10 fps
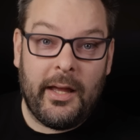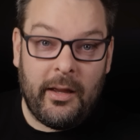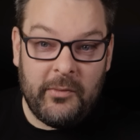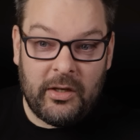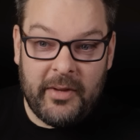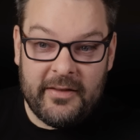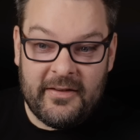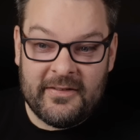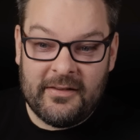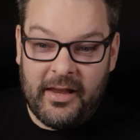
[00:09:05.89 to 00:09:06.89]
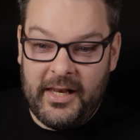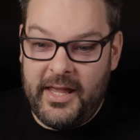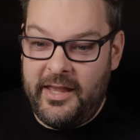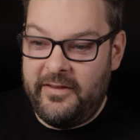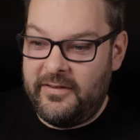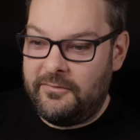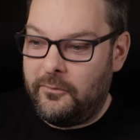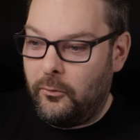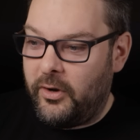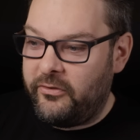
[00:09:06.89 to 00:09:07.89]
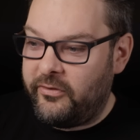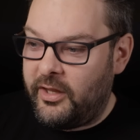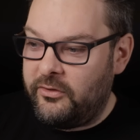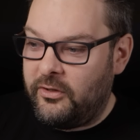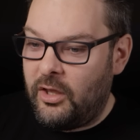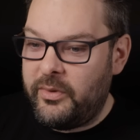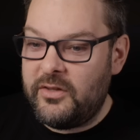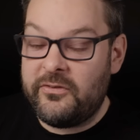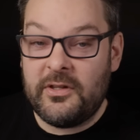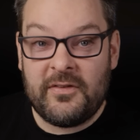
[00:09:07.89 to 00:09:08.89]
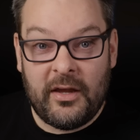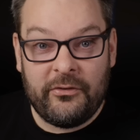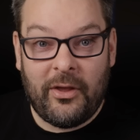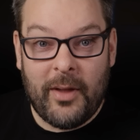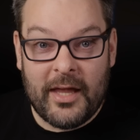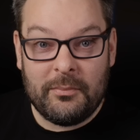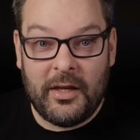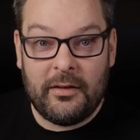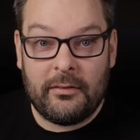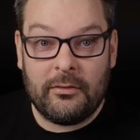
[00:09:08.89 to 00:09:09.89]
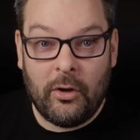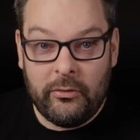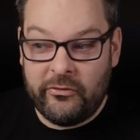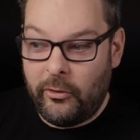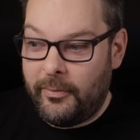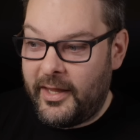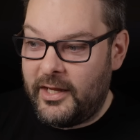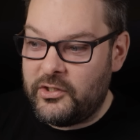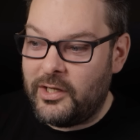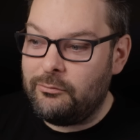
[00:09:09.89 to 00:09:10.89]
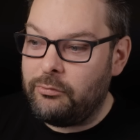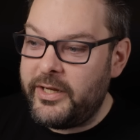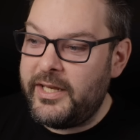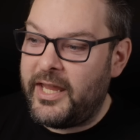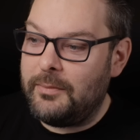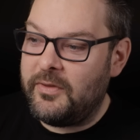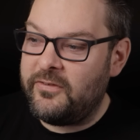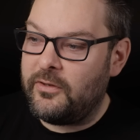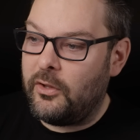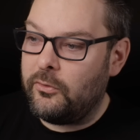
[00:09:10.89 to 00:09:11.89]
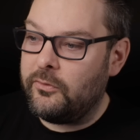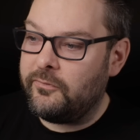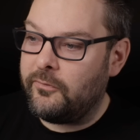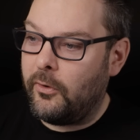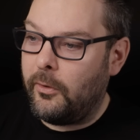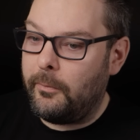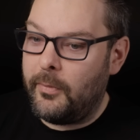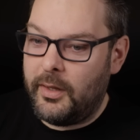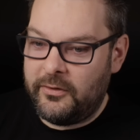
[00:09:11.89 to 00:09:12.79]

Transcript: I'm going to make this slightly easier for us and go into the Tailscale admin console page and rename this node from